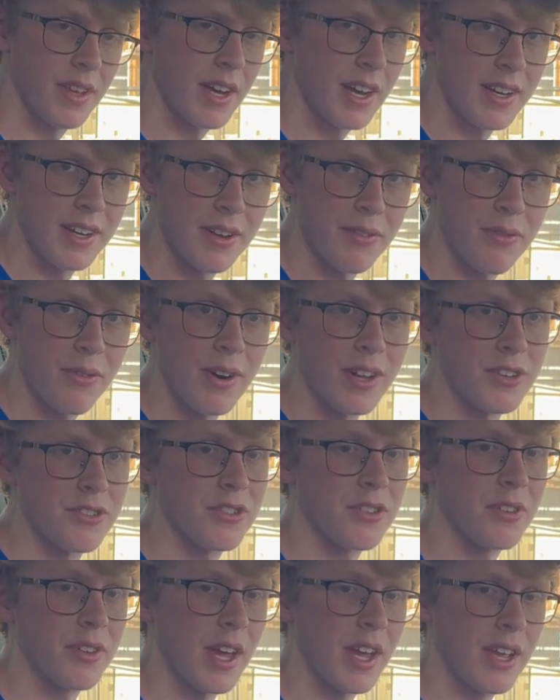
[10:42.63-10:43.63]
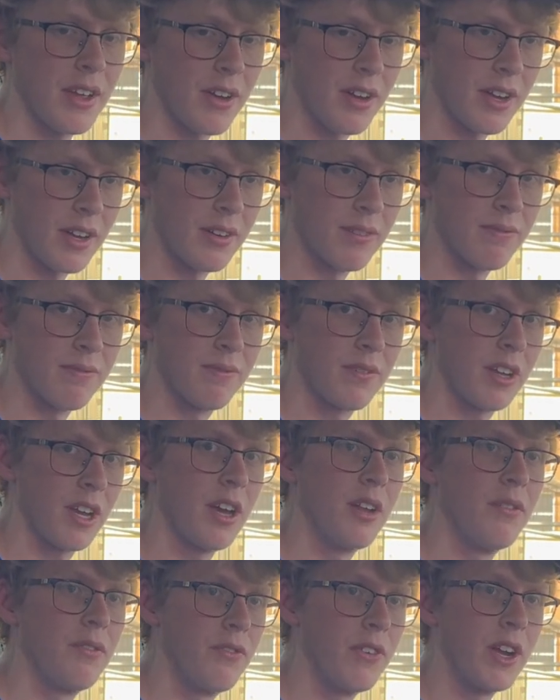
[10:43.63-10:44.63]
a differential that you can
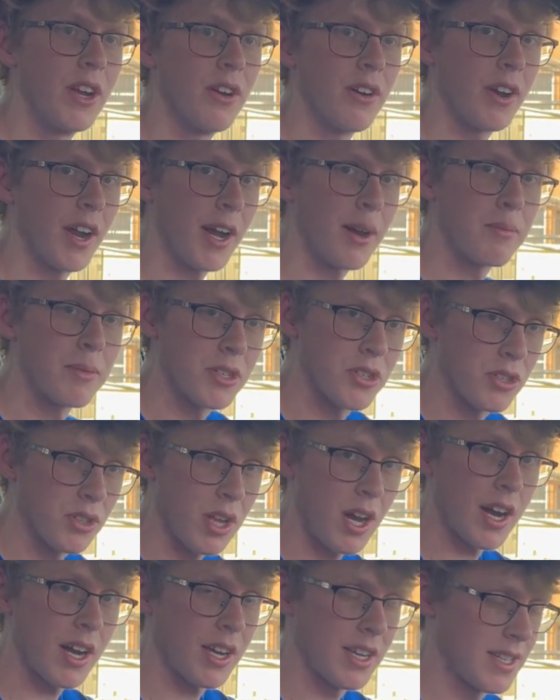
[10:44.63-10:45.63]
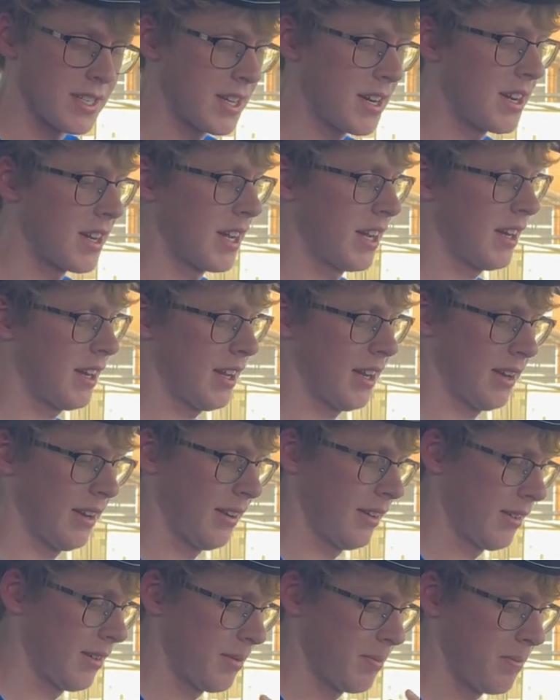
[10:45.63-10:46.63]
configure how much lock is on it,
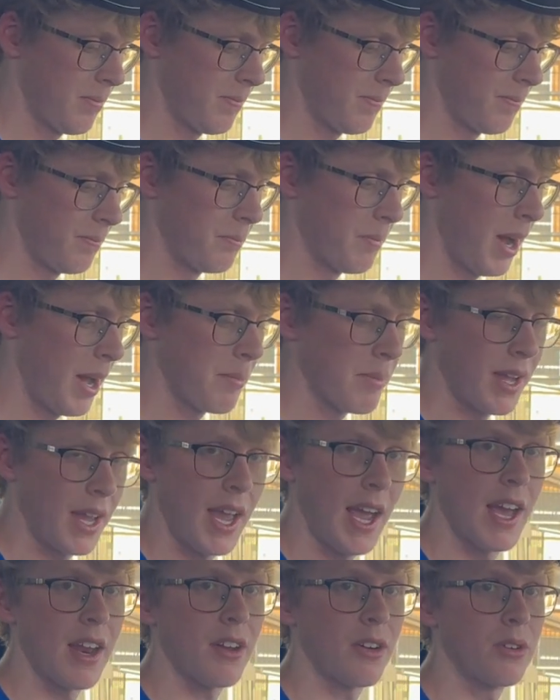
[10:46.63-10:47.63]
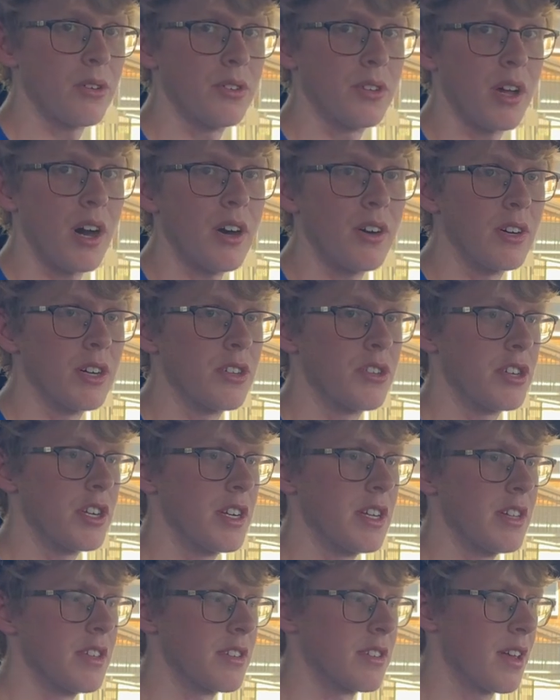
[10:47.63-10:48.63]
and my mechanical knowledge
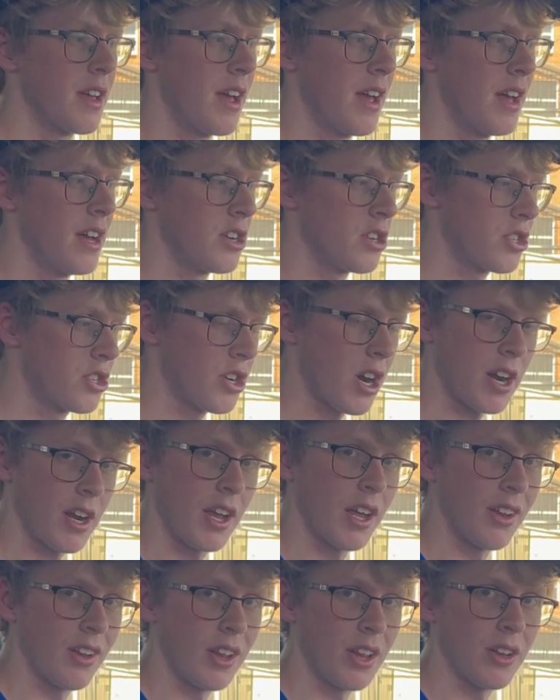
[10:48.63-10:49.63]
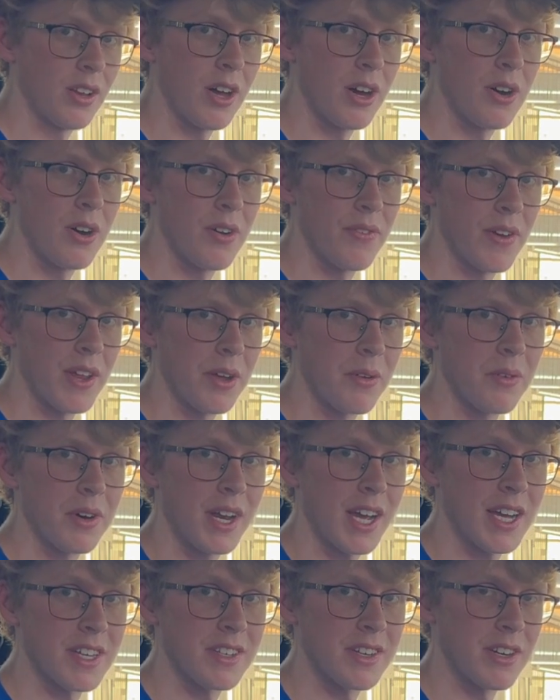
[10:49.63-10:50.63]
is shockingly low. If anyone
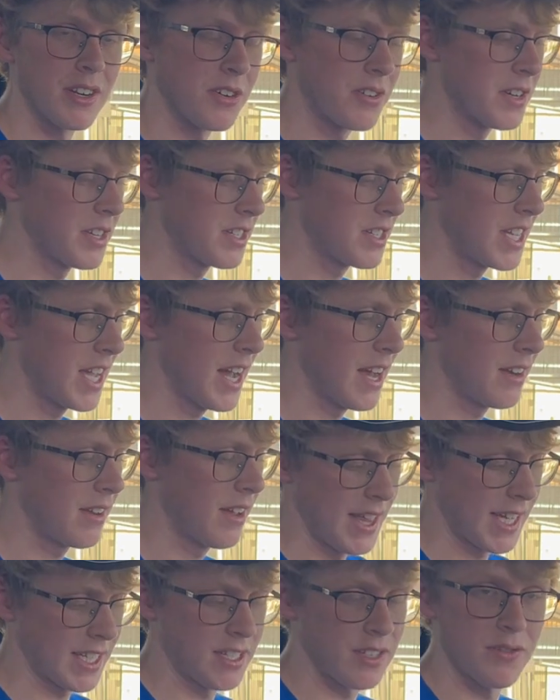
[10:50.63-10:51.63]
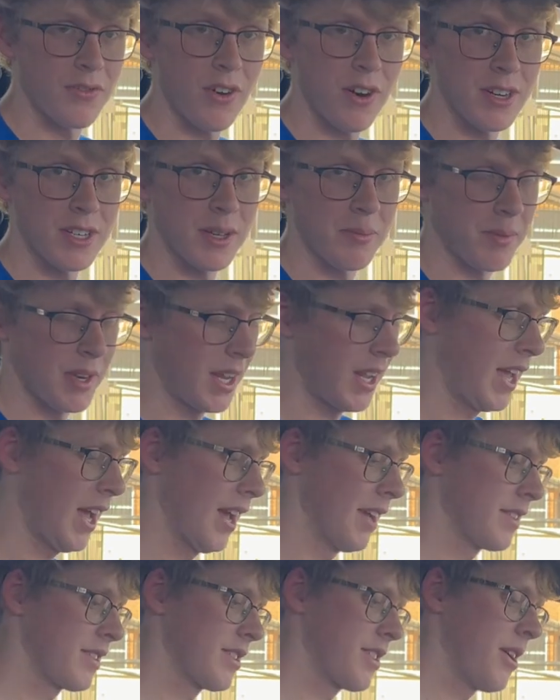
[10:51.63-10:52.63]
hasn't noticed yet, that's as far as I'm going to
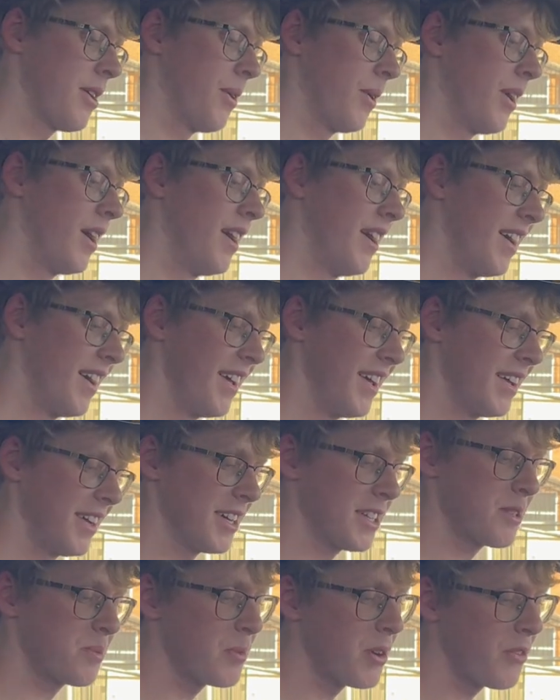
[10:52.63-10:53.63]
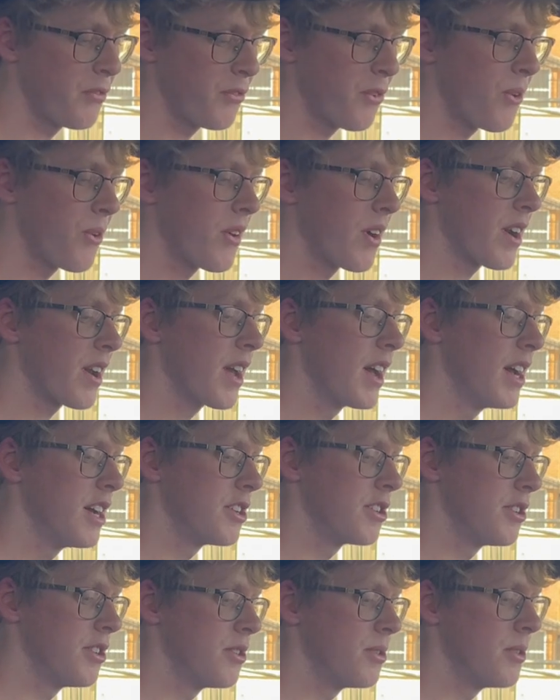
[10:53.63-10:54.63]
get. So let's move forward
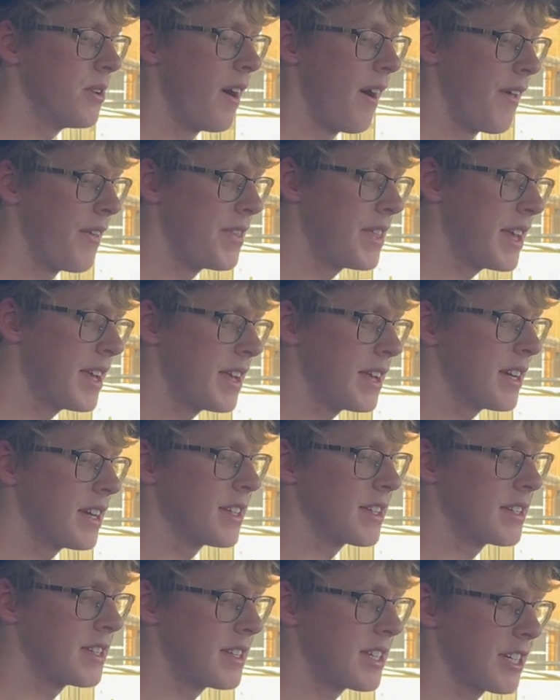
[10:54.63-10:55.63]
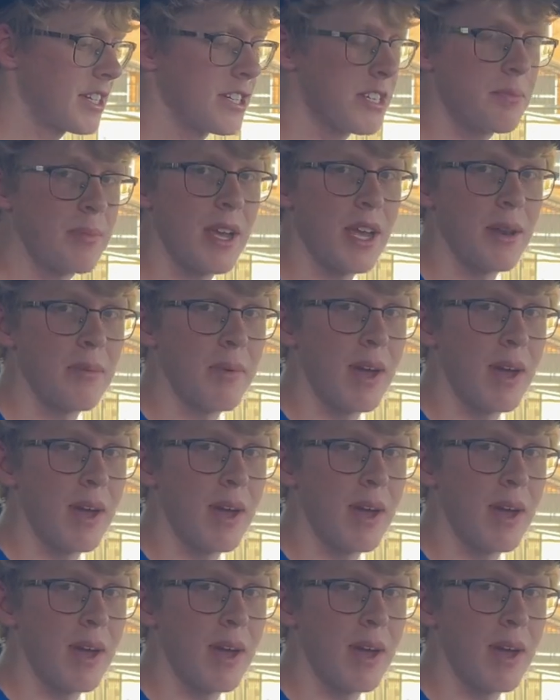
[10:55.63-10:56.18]
to the 6-speed